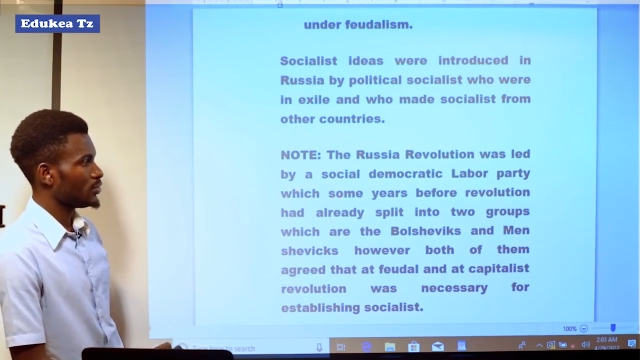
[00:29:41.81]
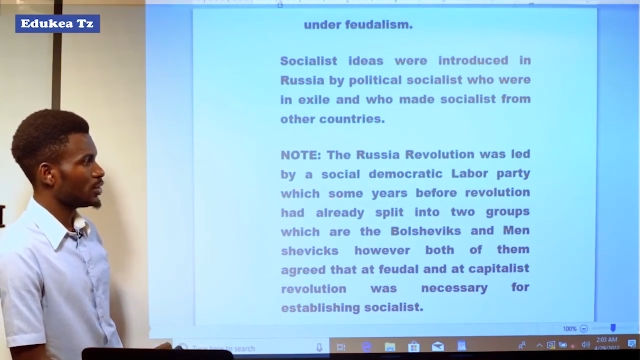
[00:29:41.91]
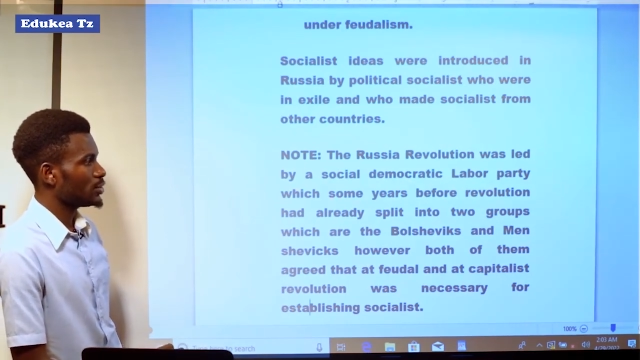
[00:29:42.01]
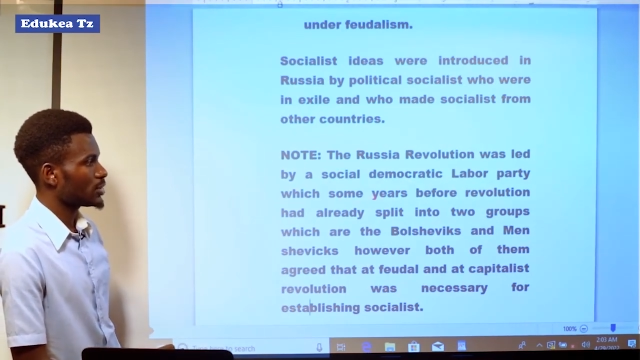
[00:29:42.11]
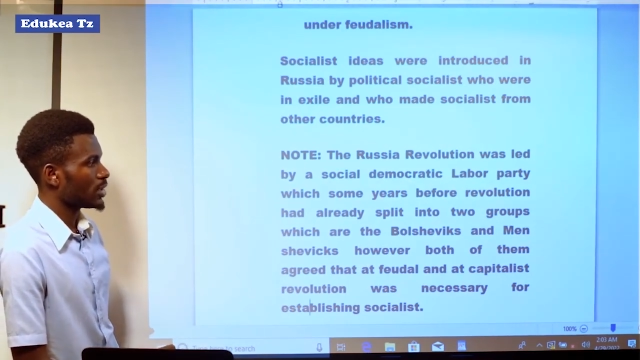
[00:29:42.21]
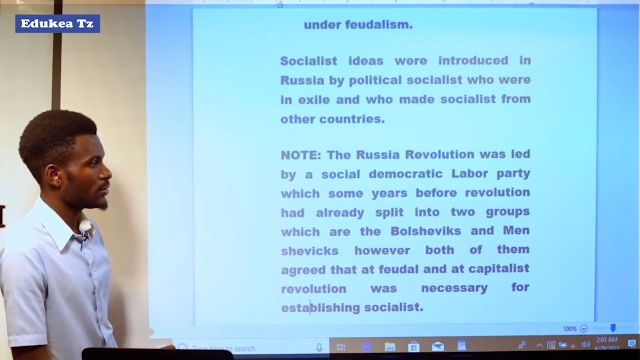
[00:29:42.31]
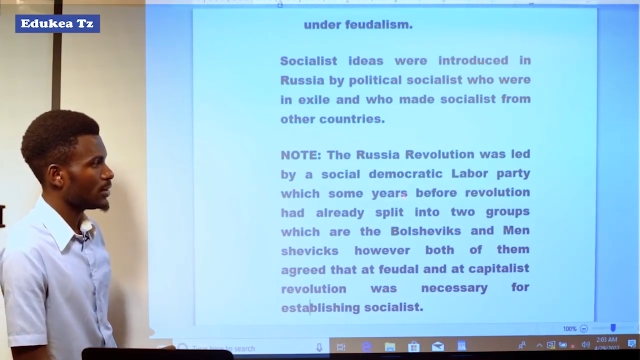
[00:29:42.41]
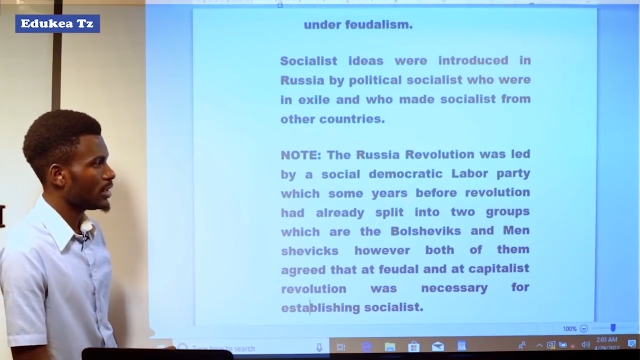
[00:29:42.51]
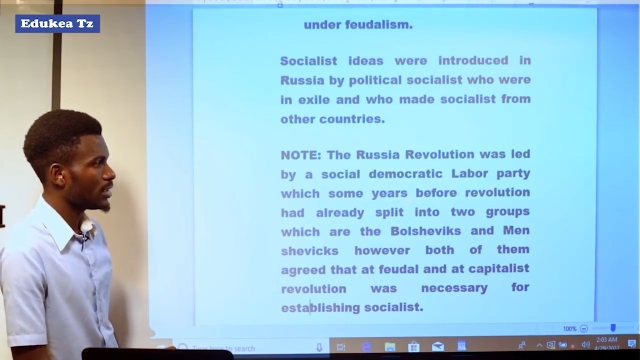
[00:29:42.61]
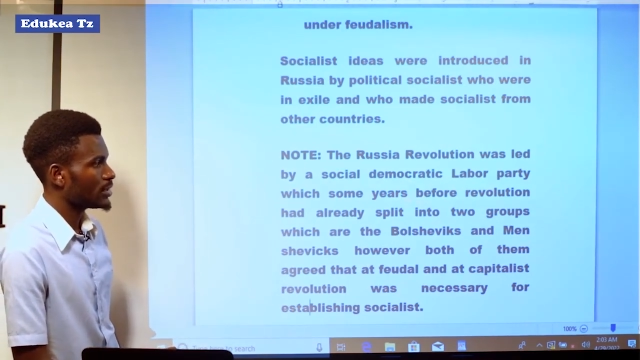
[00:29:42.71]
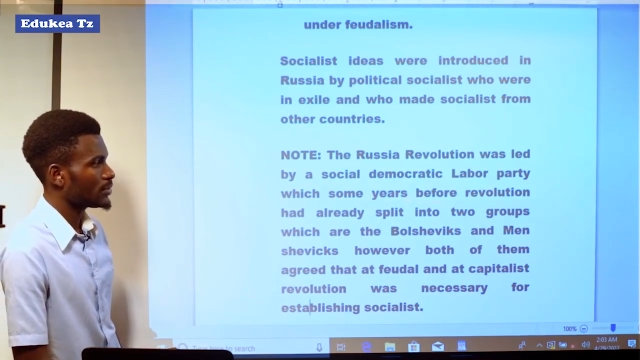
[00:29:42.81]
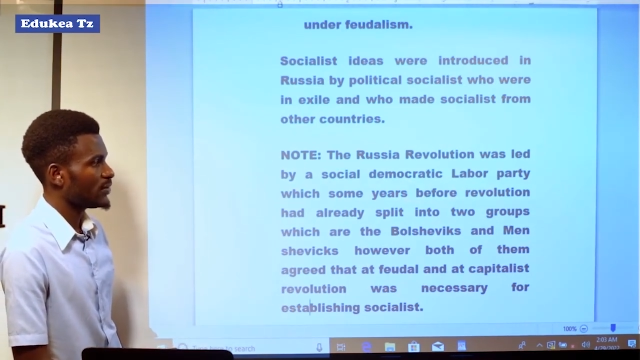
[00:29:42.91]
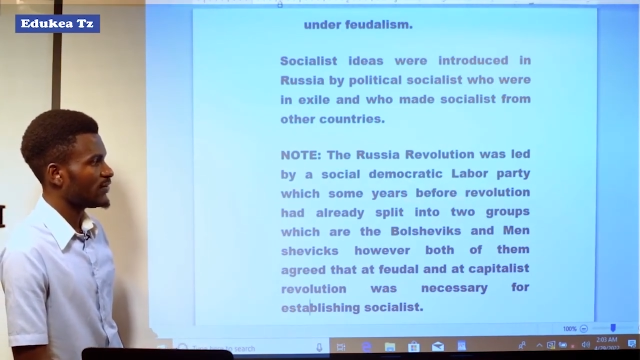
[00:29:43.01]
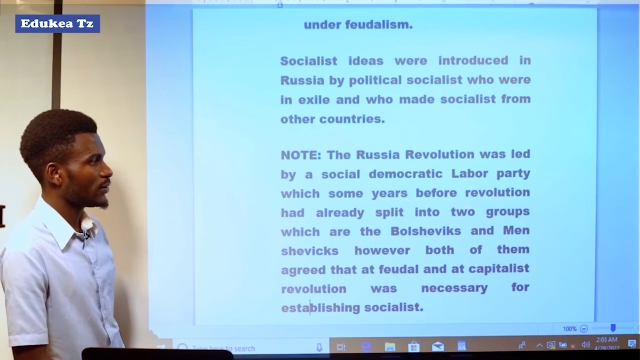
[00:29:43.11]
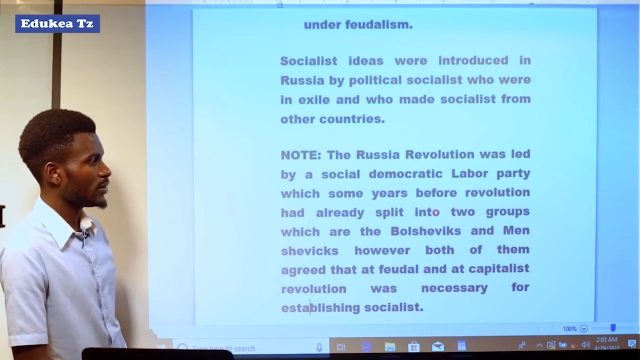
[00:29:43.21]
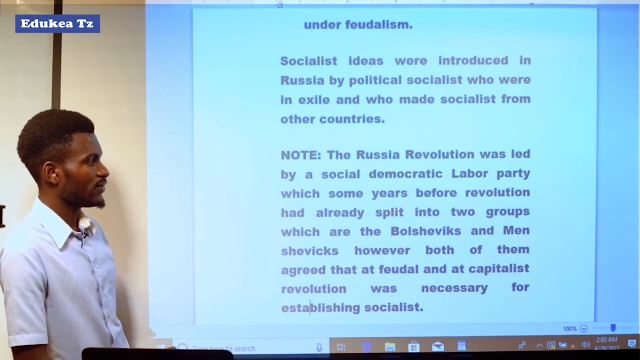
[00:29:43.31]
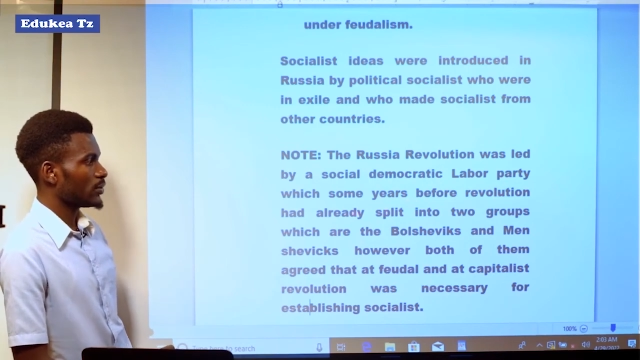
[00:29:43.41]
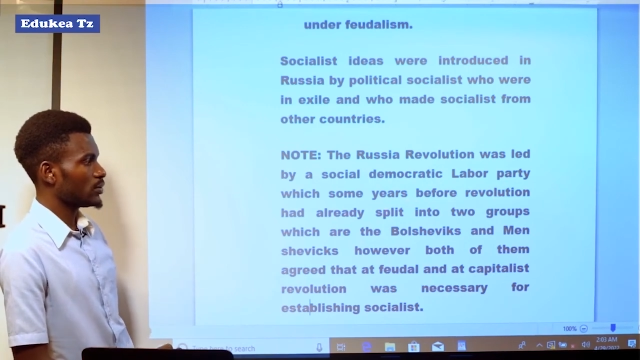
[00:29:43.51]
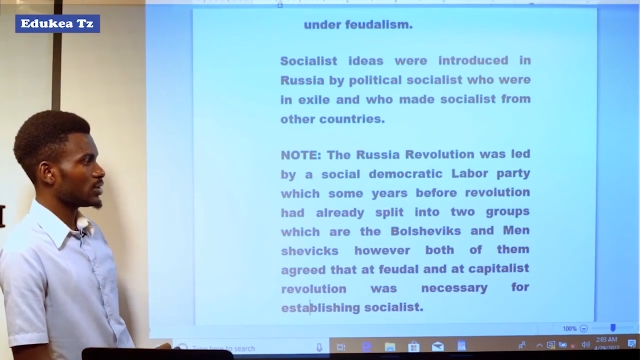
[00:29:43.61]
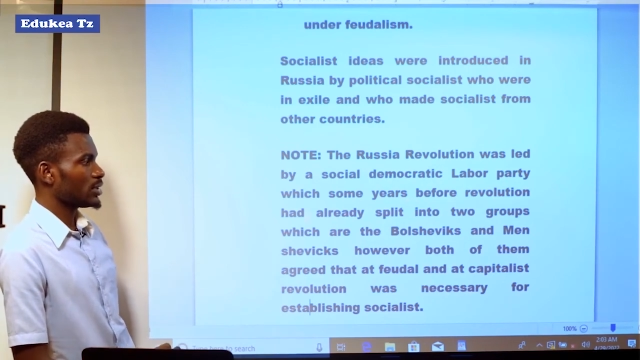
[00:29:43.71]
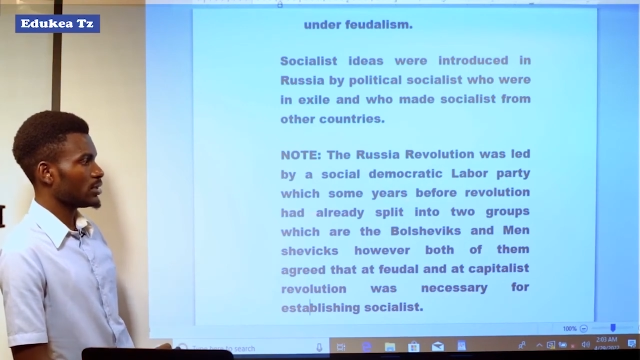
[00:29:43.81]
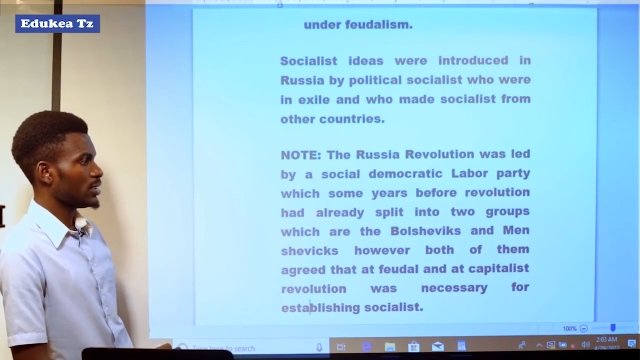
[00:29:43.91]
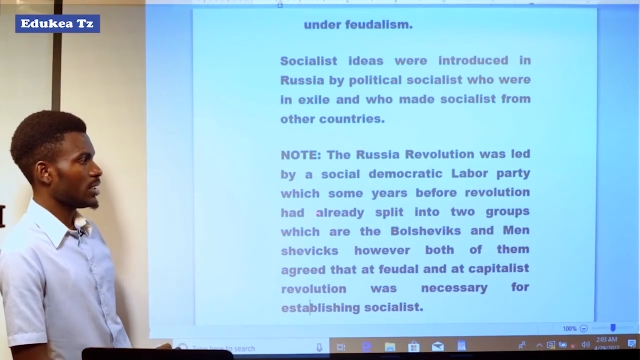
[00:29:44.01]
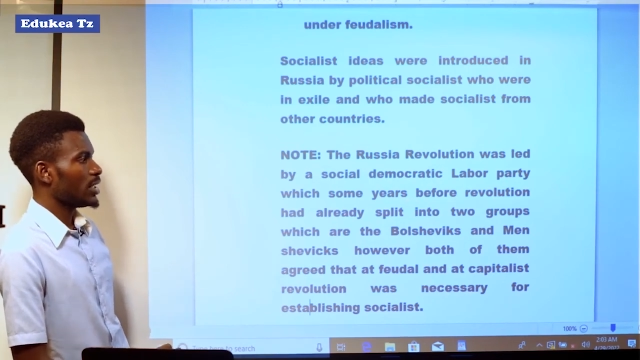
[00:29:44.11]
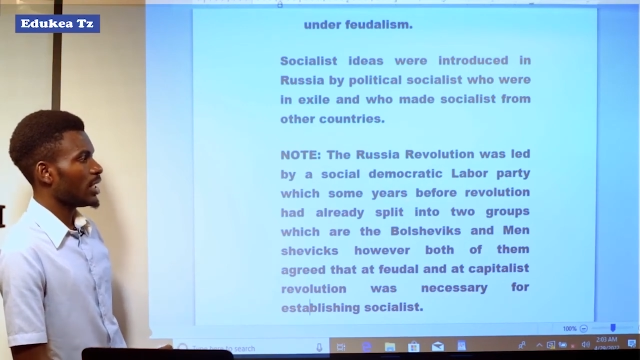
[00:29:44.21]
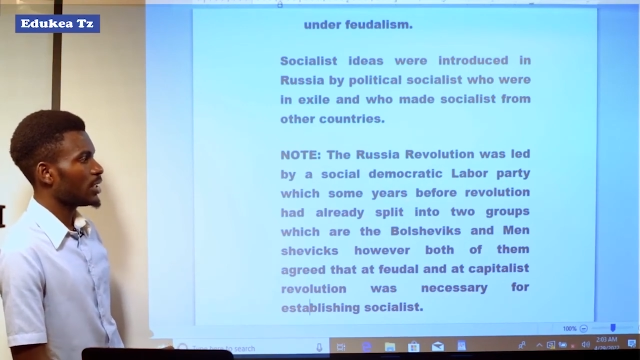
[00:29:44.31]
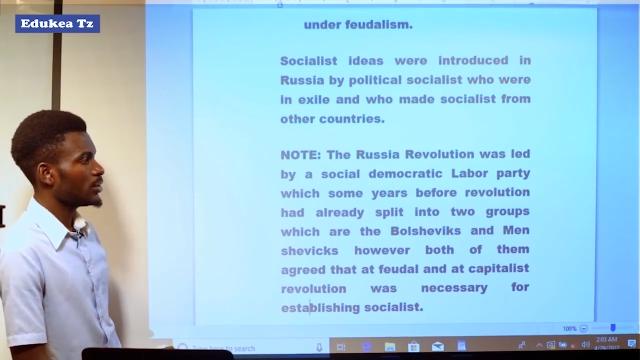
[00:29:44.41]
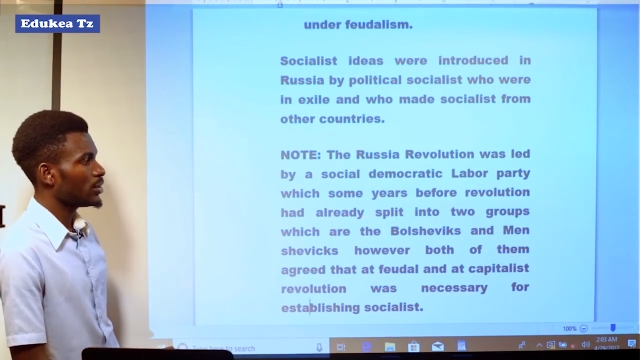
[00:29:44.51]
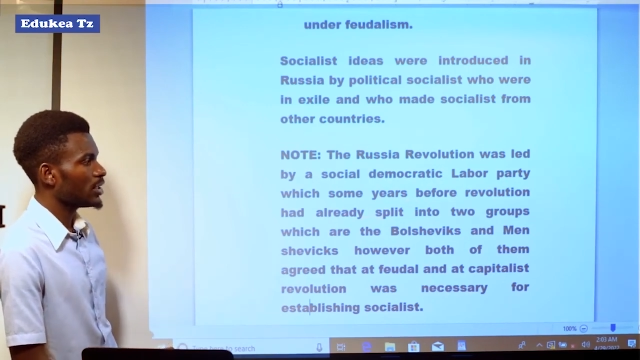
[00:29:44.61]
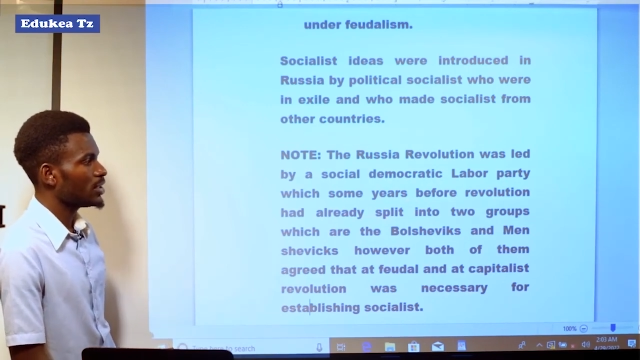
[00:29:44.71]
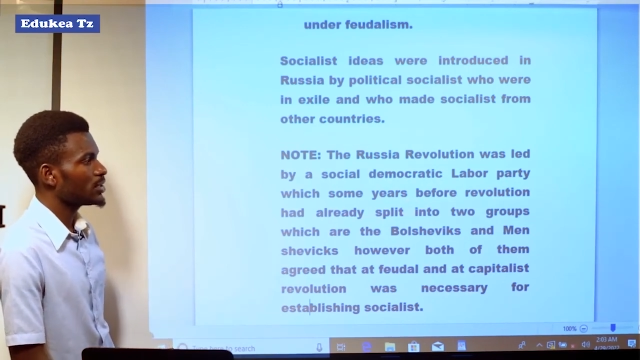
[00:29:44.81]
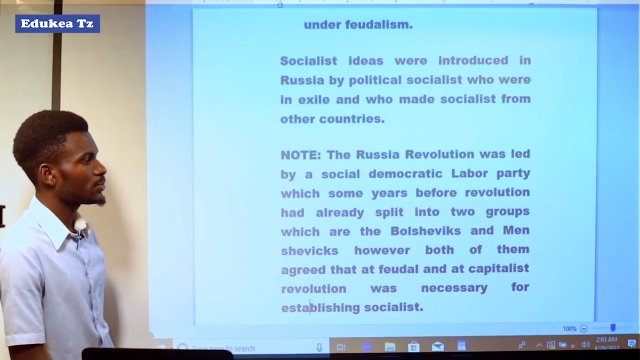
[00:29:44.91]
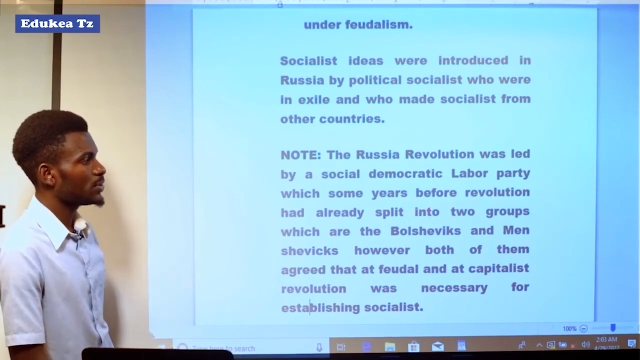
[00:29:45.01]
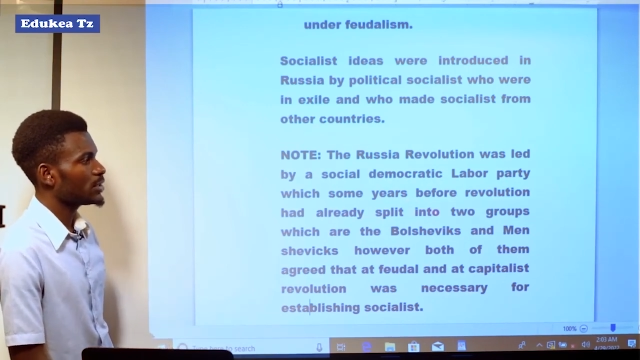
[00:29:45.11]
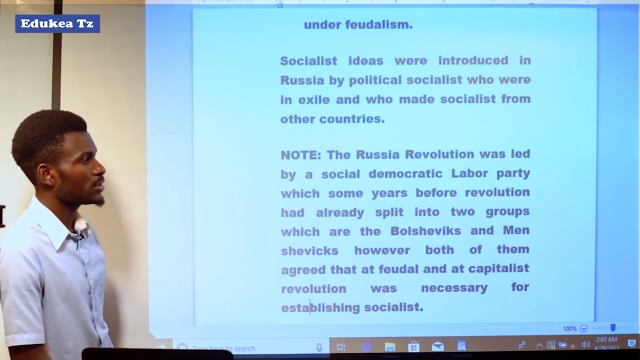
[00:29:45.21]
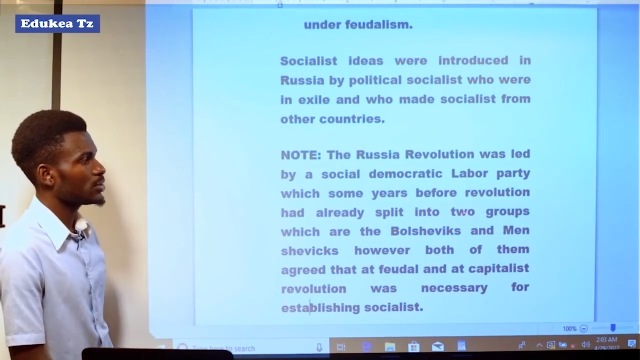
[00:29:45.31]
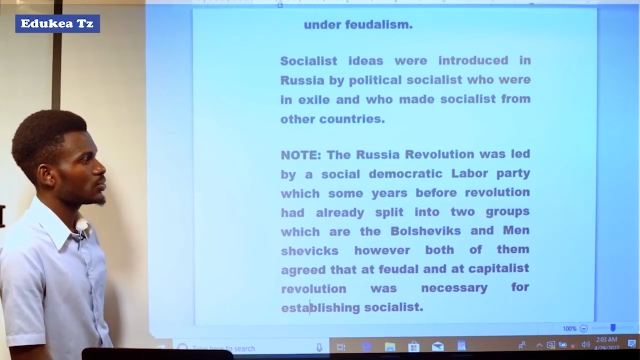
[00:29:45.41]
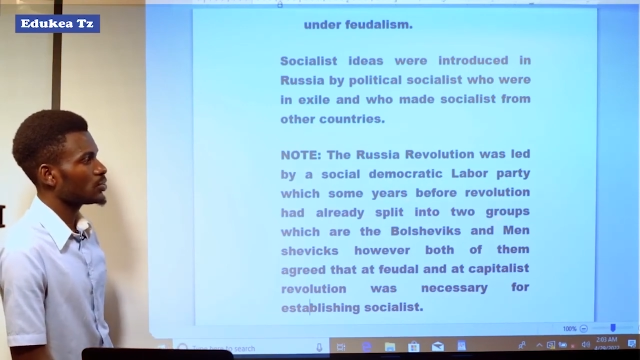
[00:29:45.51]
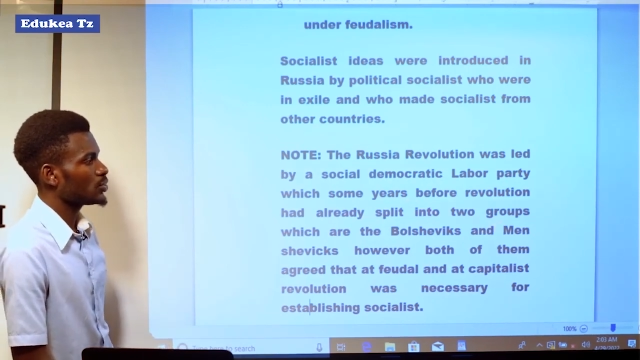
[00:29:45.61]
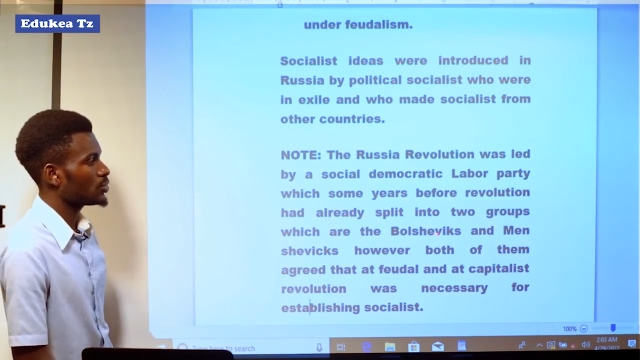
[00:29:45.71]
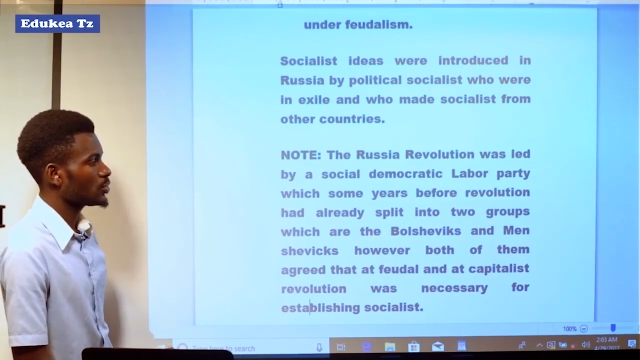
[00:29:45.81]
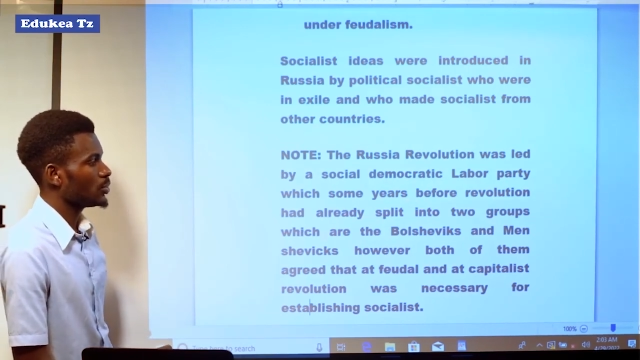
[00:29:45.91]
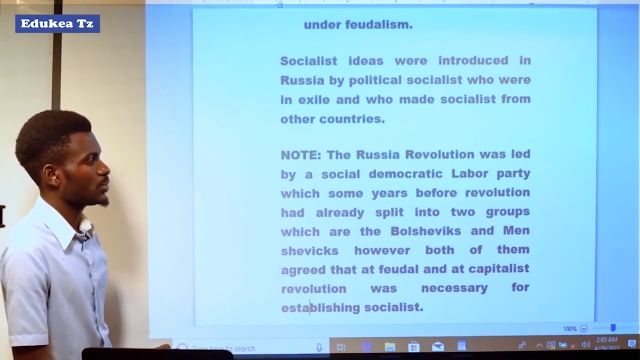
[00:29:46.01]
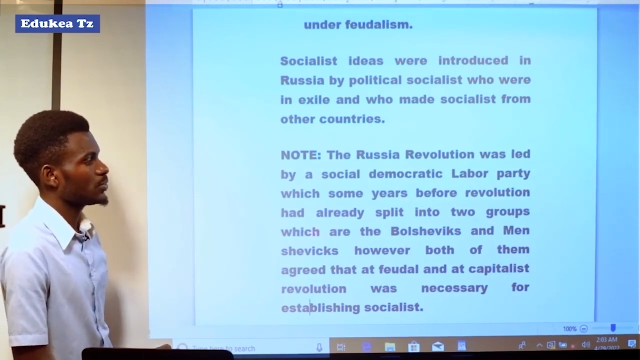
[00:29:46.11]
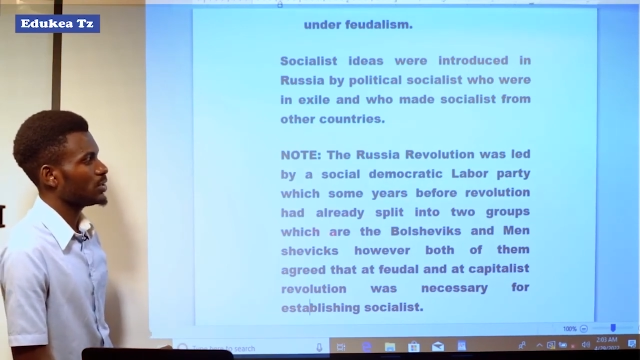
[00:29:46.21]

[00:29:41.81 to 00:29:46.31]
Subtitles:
which some years before revolution had already split into two groups,